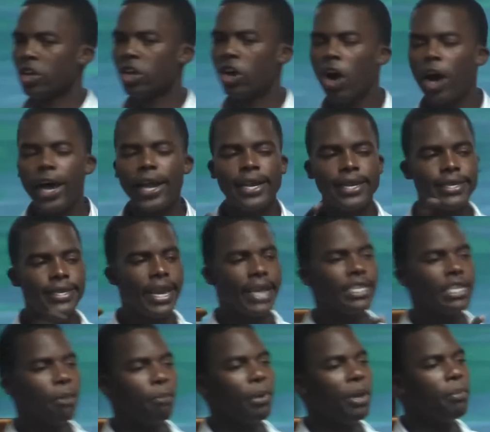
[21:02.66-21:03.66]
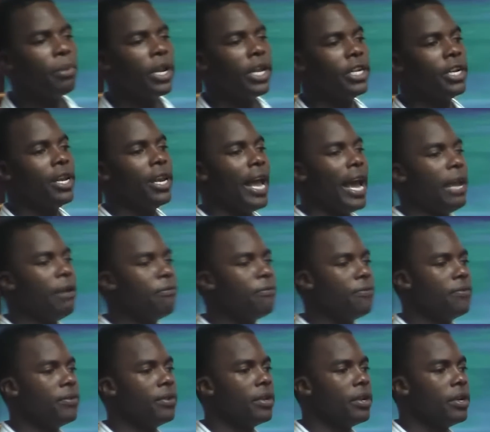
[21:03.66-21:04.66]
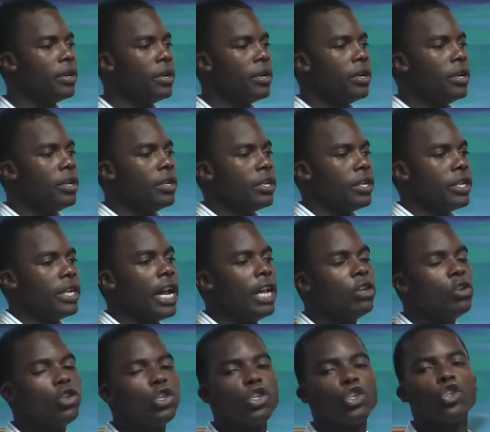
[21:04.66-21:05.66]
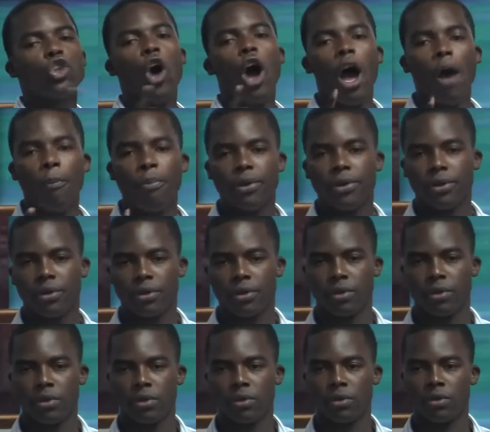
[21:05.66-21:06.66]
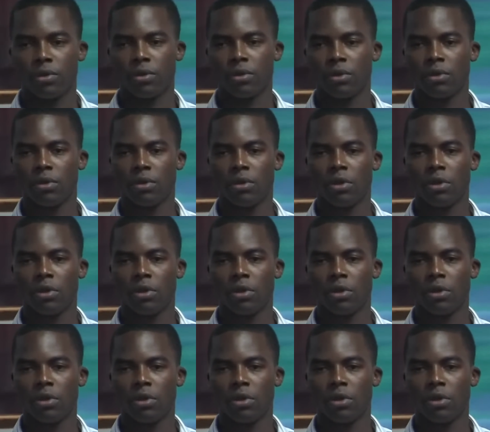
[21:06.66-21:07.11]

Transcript: God has sent some people in your life to tell you stop. Amen, brother.